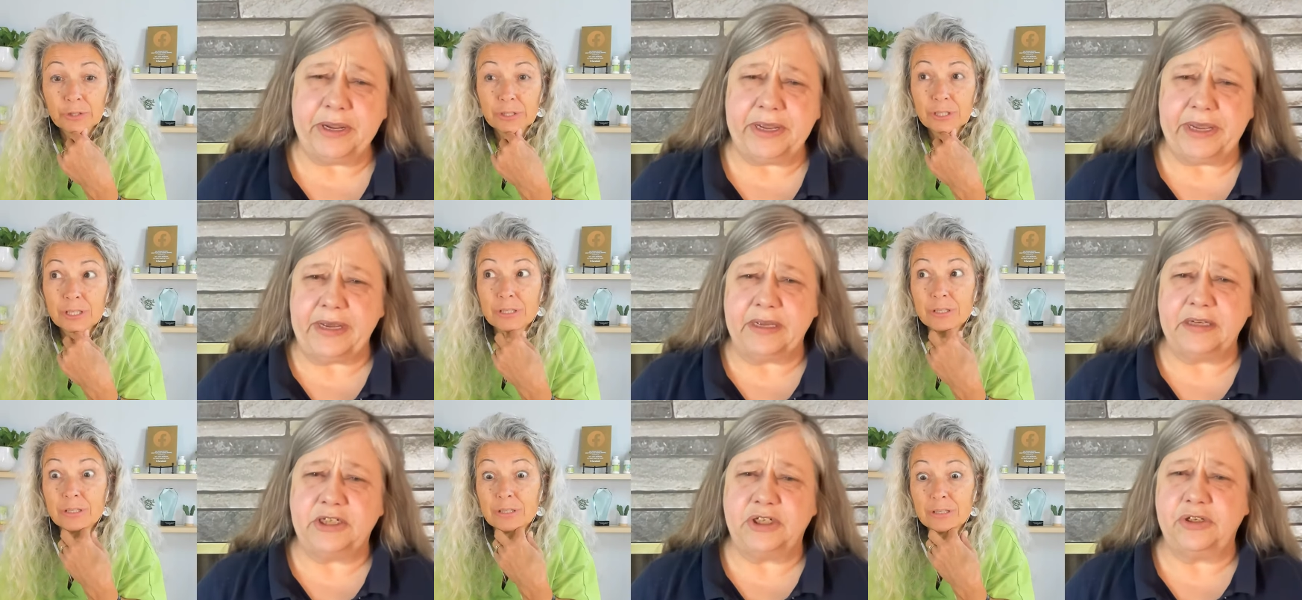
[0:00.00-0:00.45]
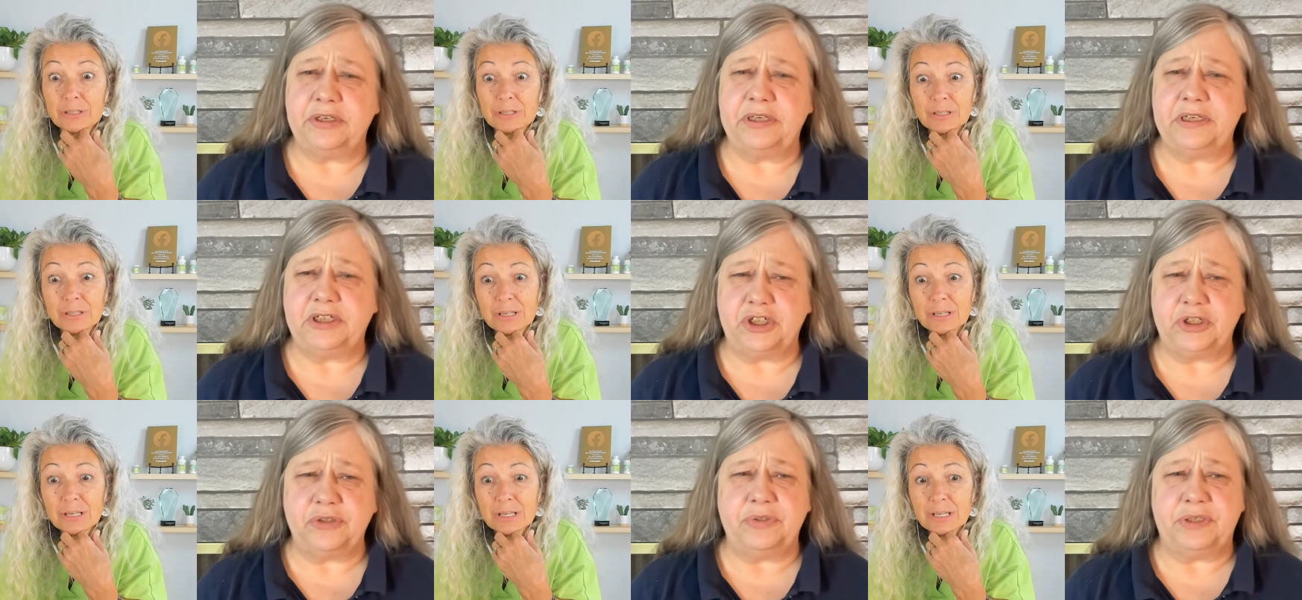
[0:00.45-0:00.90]
Speaker 1: cancer at, did you
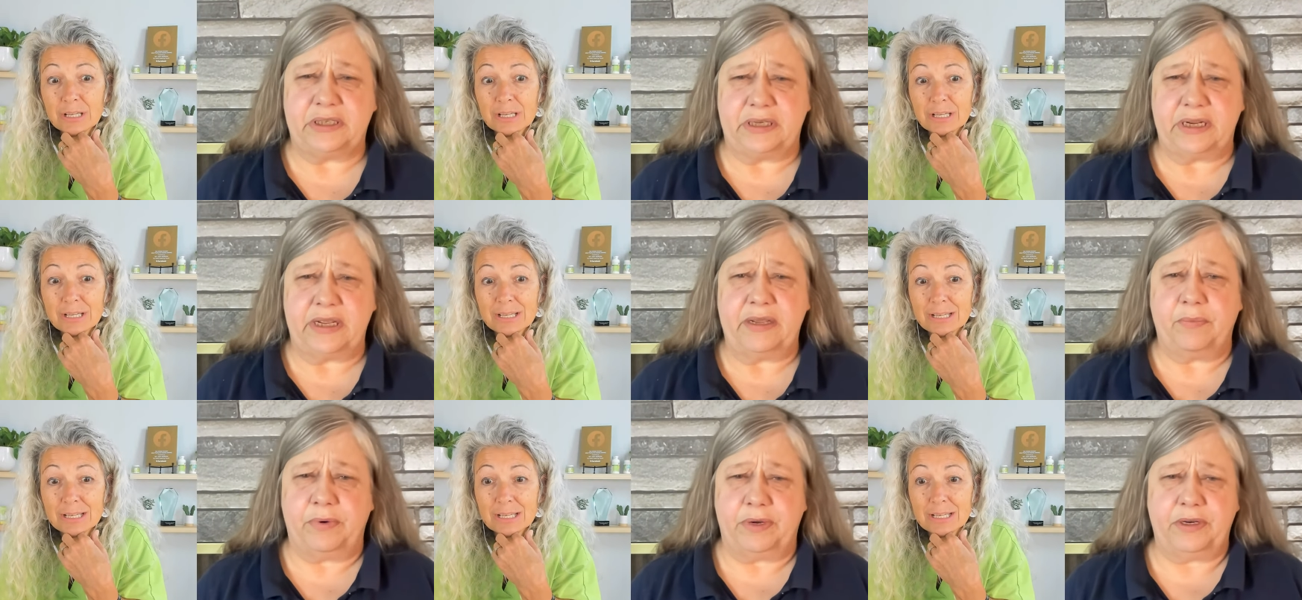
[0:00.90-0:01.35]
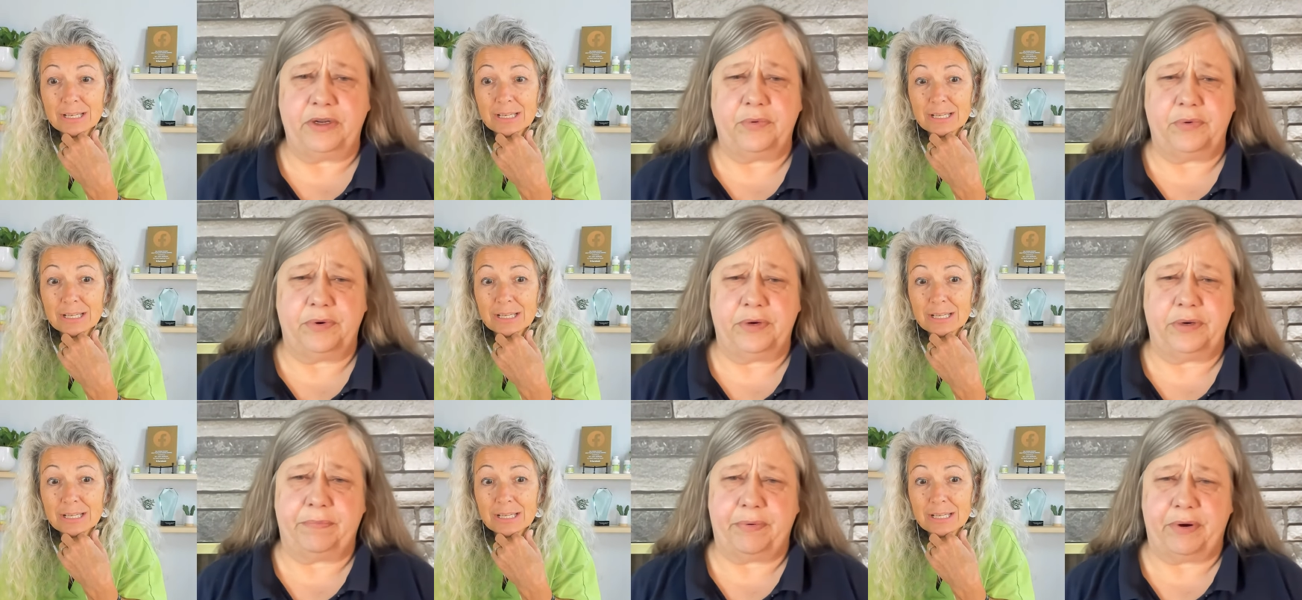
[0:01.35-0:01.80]
see when you were in
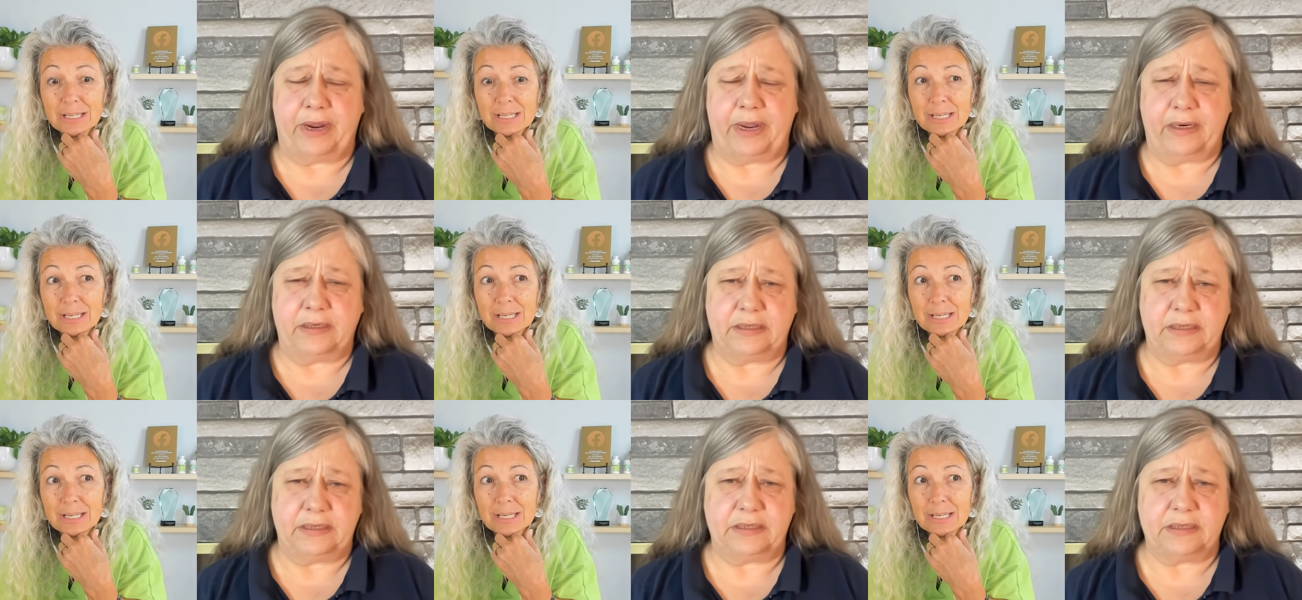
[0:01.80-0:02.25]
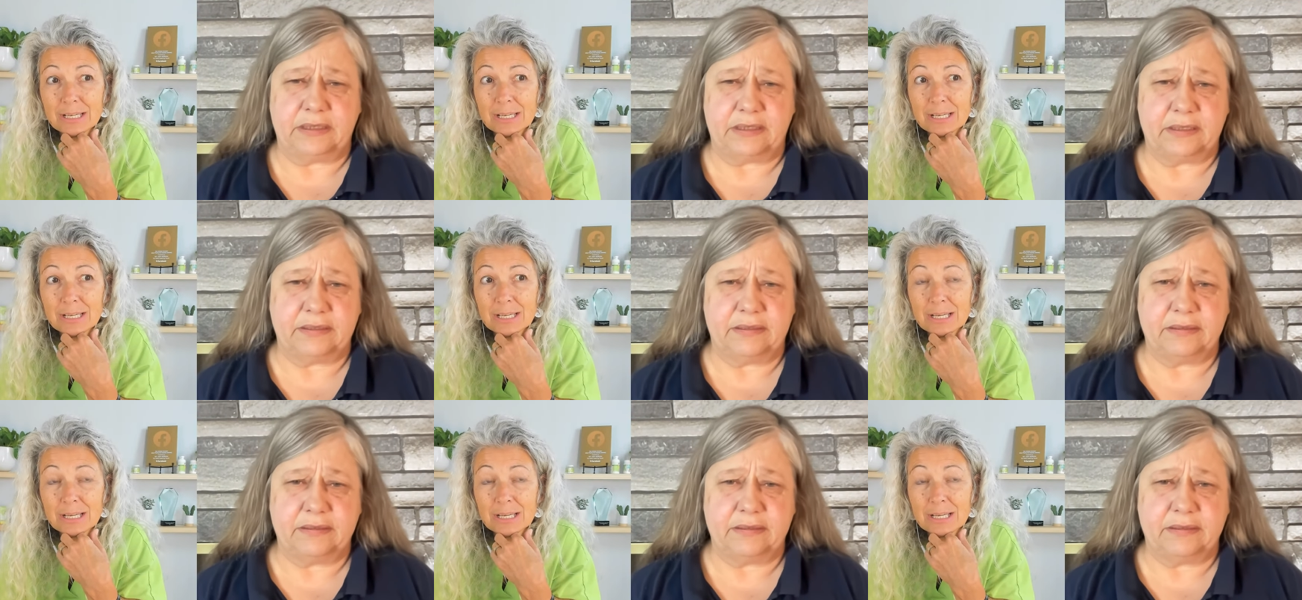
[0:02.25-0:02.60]
practice?